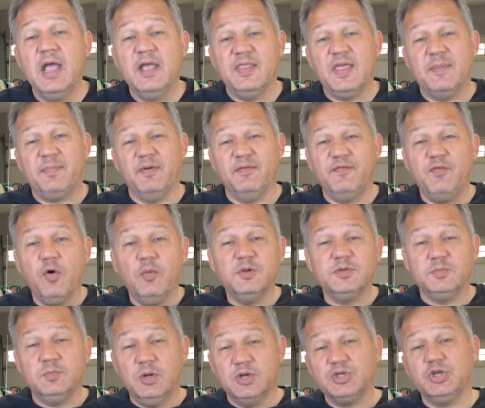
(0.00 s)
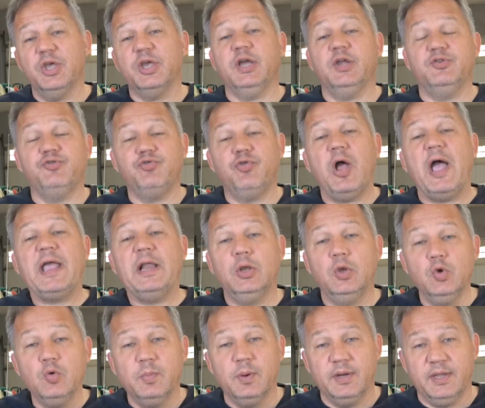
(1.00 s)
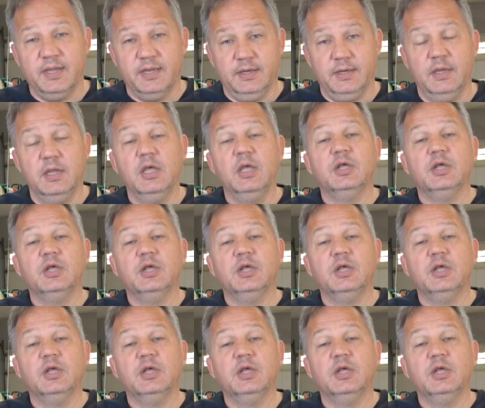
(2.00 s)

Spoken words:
that performs much like a dry lubricant.